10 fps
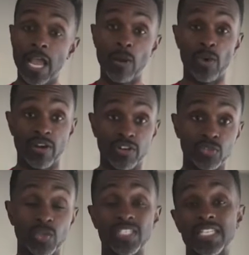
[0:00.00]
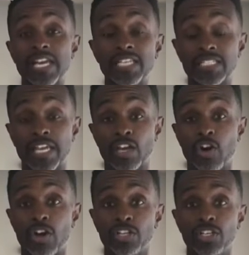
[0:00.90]
Whereas with steady state
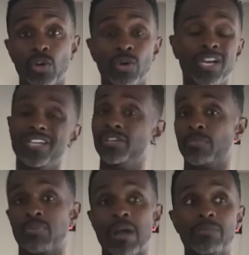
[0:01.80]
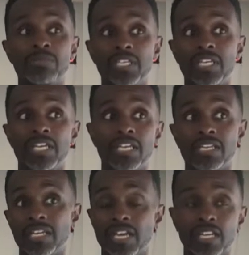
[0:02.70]
cardio, you're probably
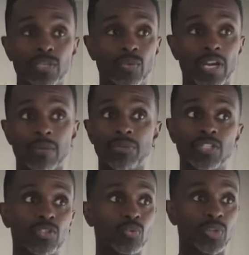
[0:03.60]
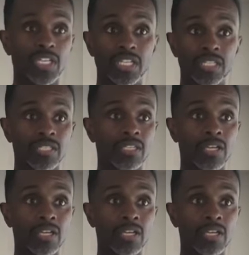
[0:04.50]
hitting anywhere between